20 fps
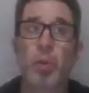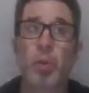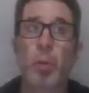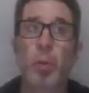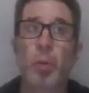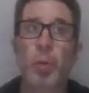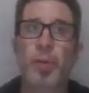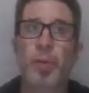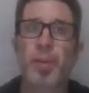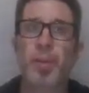
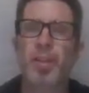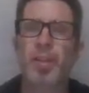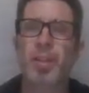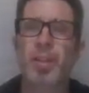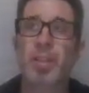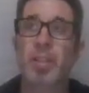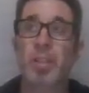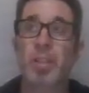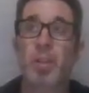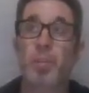Or
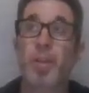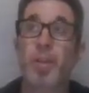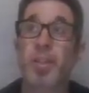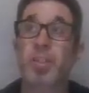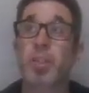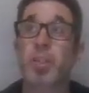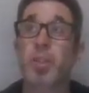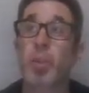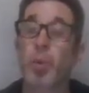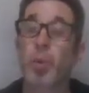am I
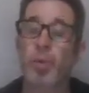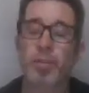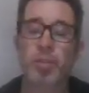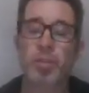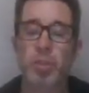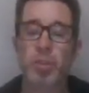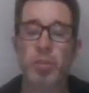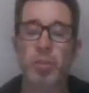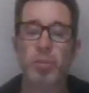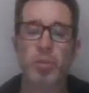just going
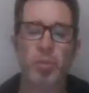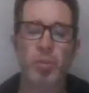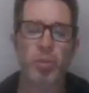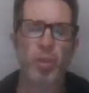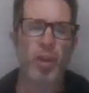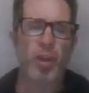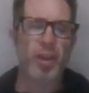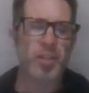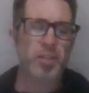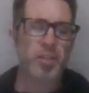to
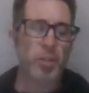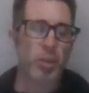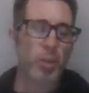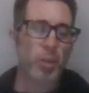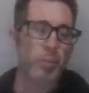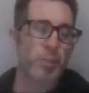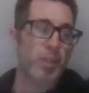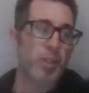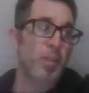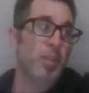Costco,